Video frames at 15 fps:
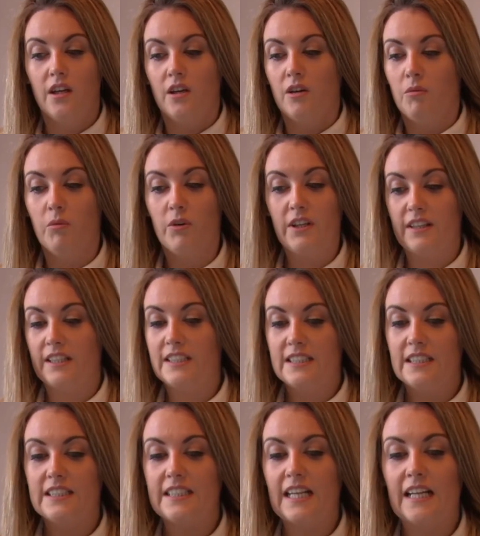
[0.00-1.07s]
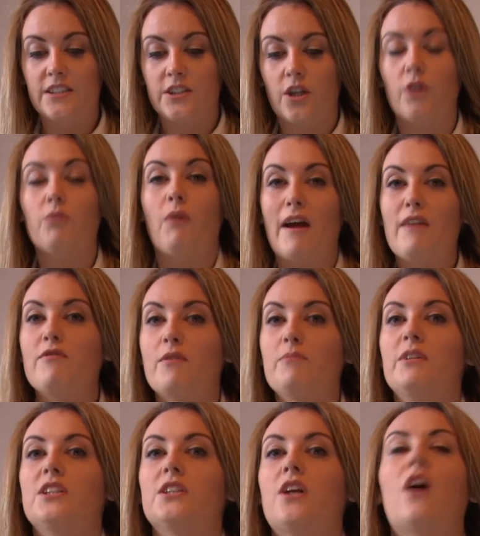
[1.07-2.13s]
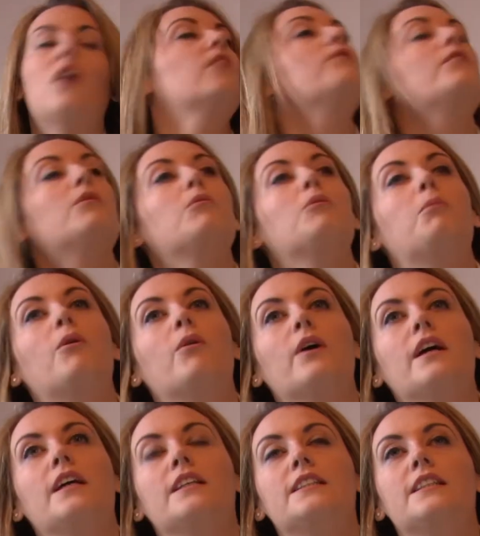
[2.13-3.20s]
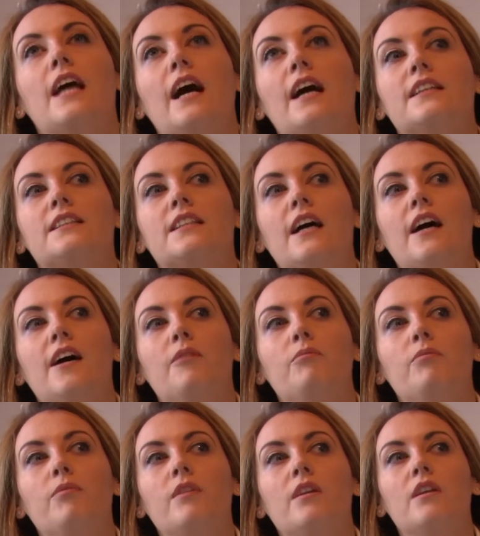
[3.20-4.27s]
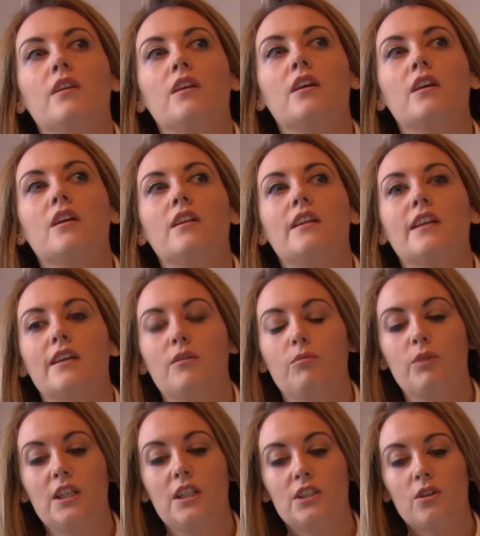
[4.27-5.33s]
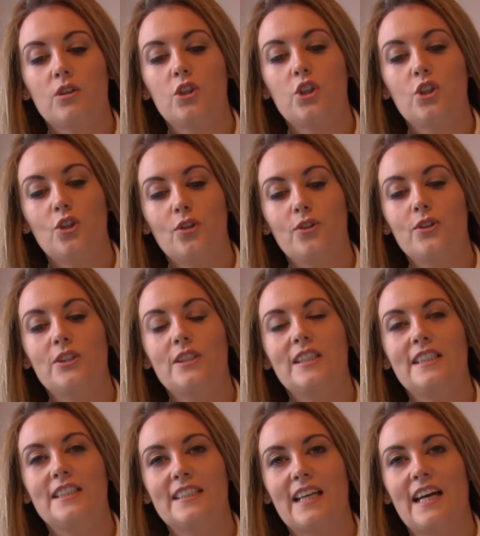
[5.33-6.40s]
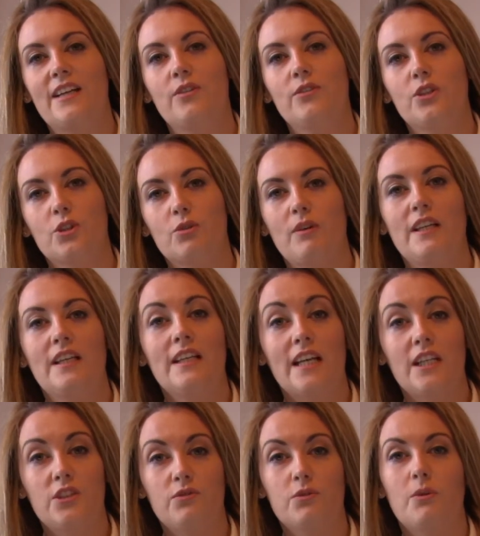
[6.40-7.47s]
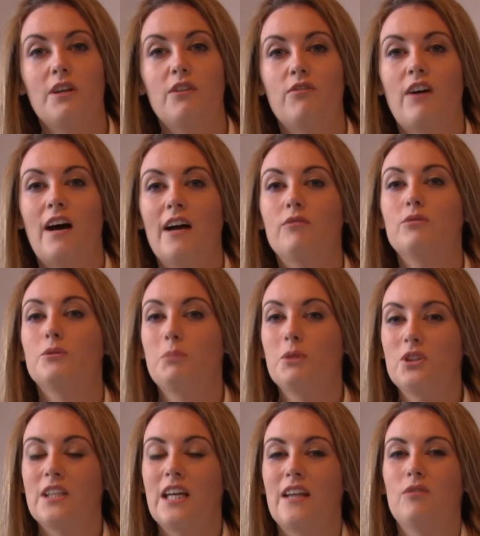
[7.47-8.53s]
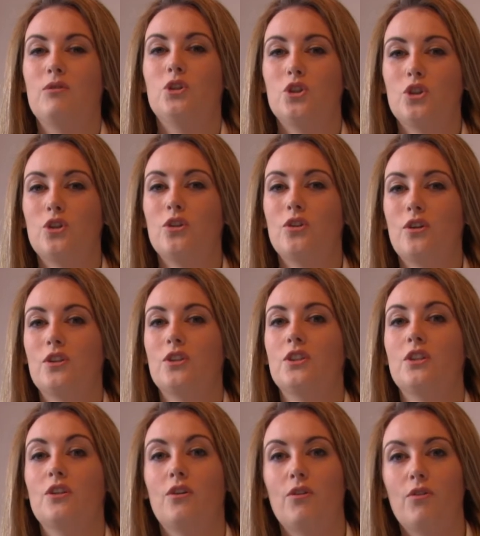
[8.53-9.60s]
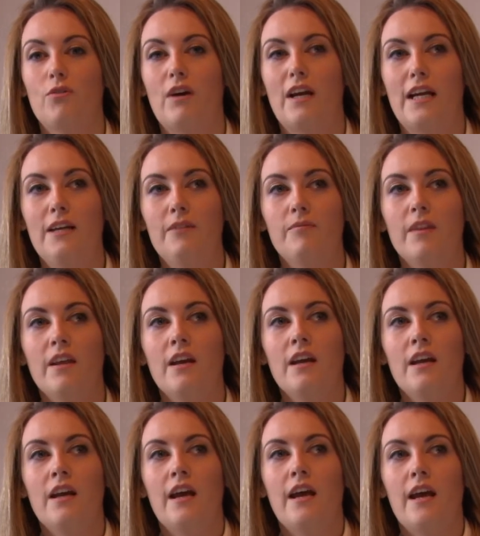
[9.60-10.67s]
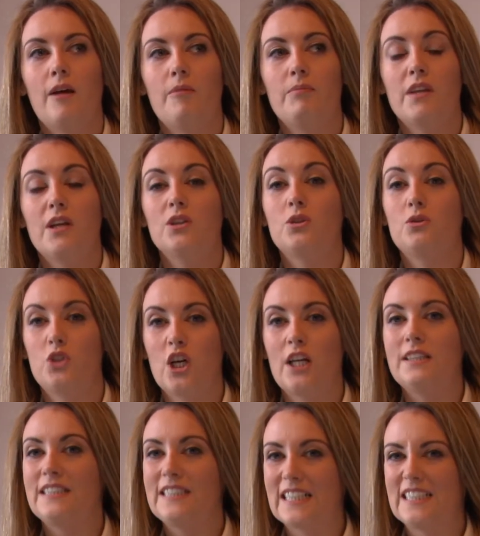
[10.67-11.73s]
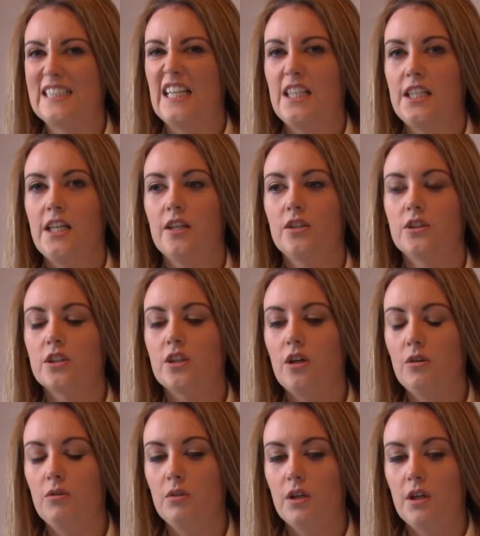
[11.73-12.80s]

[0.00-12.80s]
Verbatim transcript: One of the things that stands out right from the start of the report is that um, the research used to decide on the screening age of 25 was put together in 2003. Um, so you're chatting 16 years ago.